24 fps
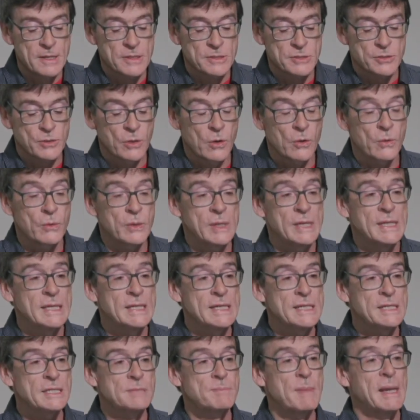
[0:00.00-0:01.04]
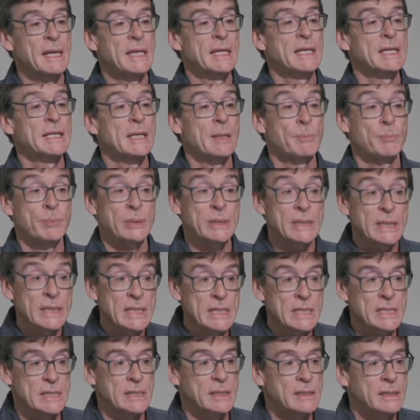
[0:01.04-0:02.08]
So he is making a
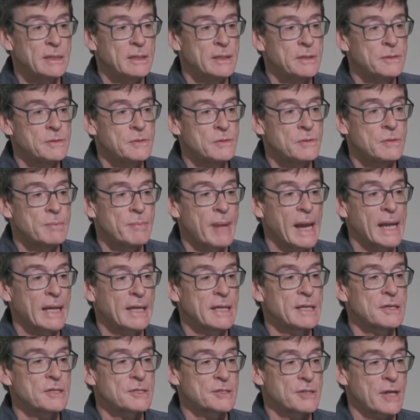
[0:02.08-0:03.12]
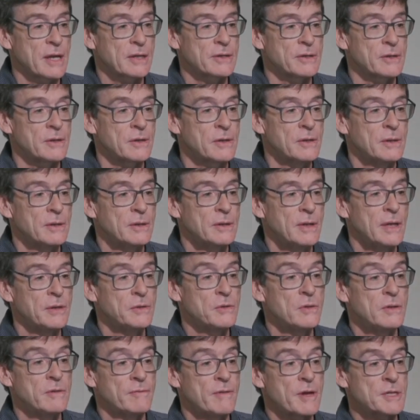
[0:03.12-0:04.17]
plea to the banking sector and
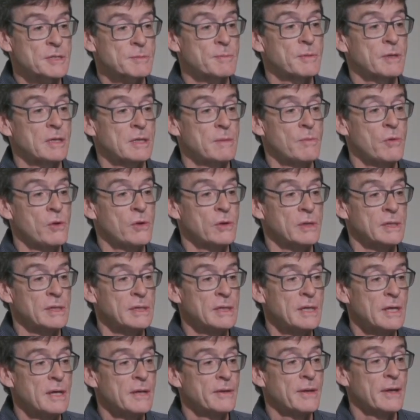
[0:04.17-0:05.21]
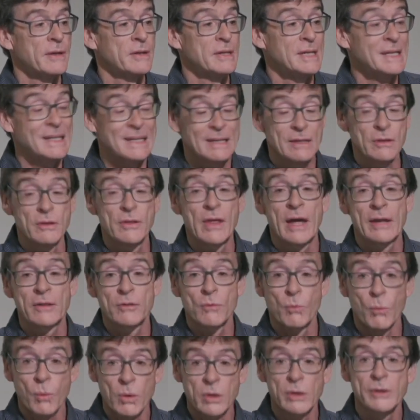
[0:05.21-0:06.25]
to the investment community that
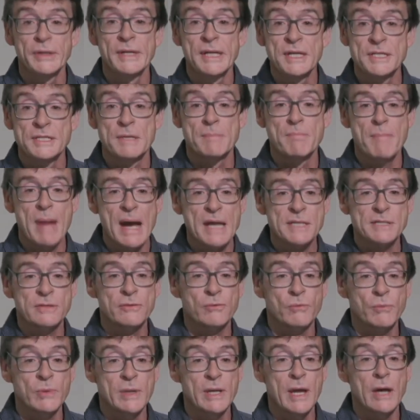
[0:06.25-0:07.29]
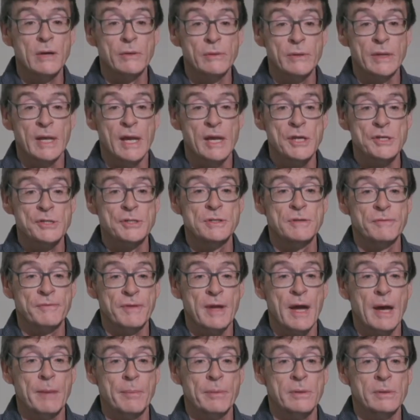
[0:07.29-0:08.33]
the world needs a massive reallocation of
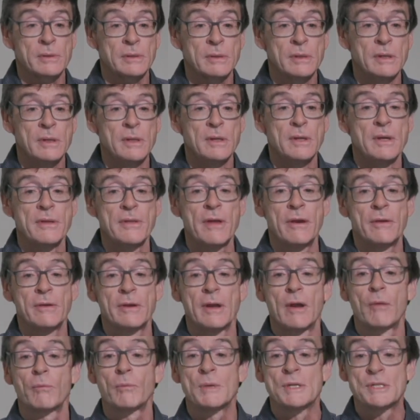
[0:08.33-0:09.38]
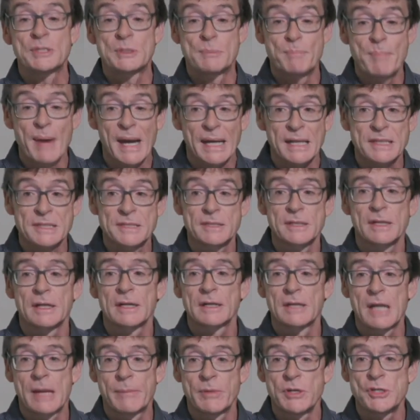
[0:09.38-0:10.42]
capital that respects
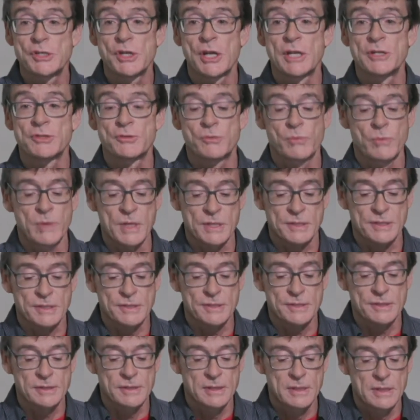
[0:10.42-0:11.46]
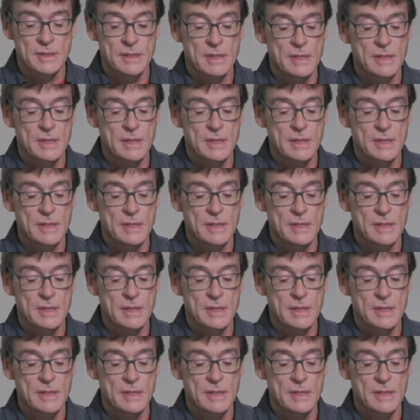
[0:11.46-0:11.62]
climate change risks.